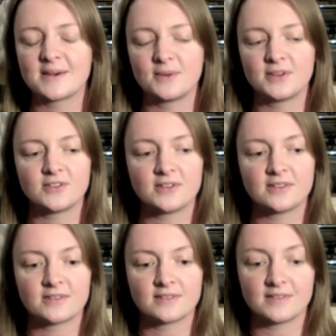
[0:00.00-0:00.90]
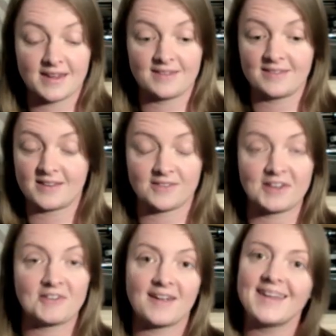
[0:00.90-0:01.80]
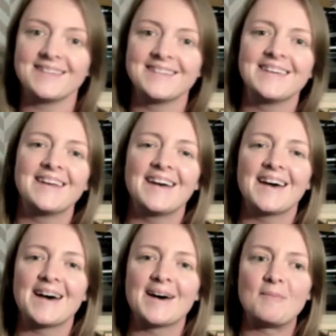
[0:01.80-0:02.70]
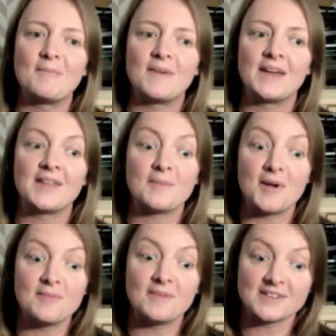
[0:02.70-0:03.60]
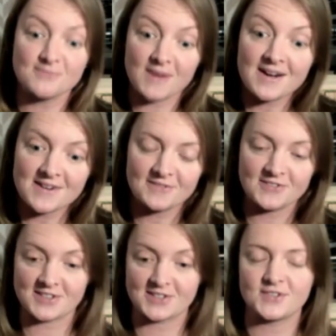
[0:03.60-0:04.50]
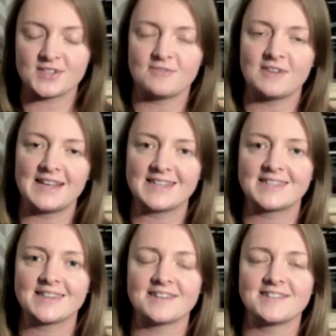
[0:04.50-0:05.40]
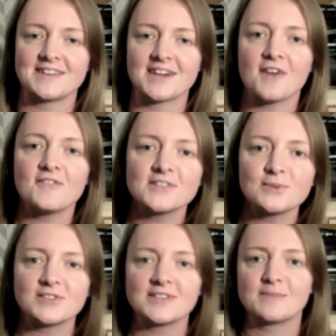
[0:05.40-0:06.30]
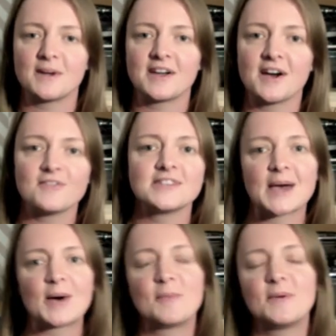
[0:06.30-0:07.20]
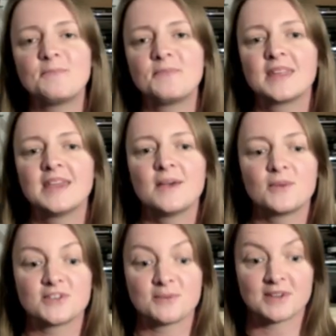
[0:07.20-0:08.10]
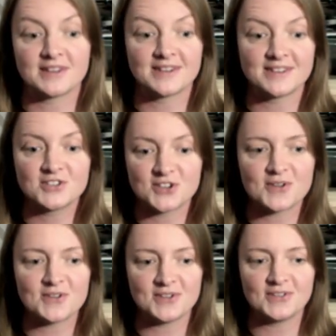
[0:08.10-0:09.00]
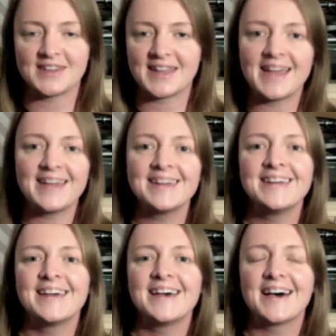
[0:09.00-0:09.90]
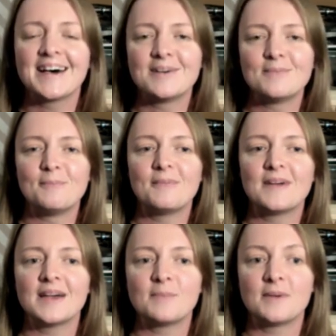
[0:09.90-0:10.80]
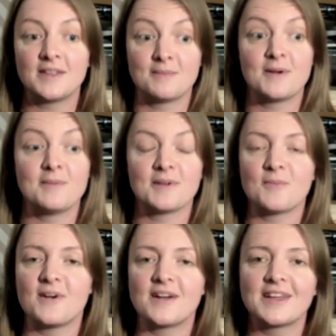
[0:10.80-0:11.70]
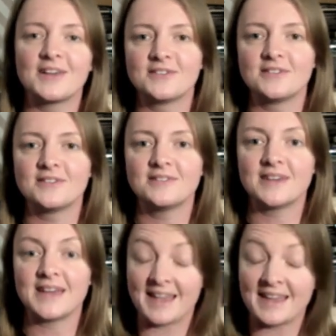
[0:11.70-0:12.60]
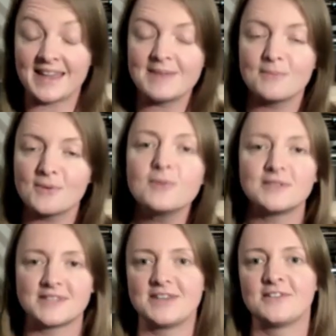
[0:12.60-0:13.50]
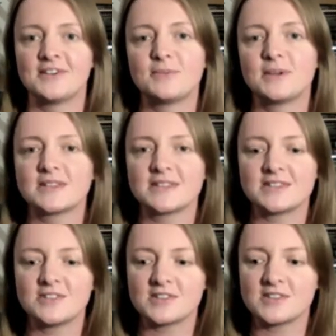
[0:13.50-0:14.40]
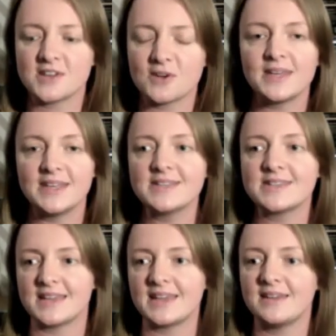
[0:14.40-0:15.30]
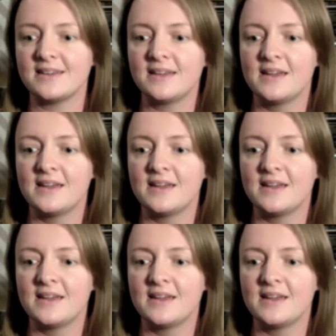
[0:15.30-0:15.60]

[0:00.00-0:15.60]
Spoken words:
which is, yeah, sounding great. And at the moment as well, I've just obviously released Under the Covers, which is my covers album, which I'm going to show you today. But at the moment, I'm working on, again, more material, because it's just so easy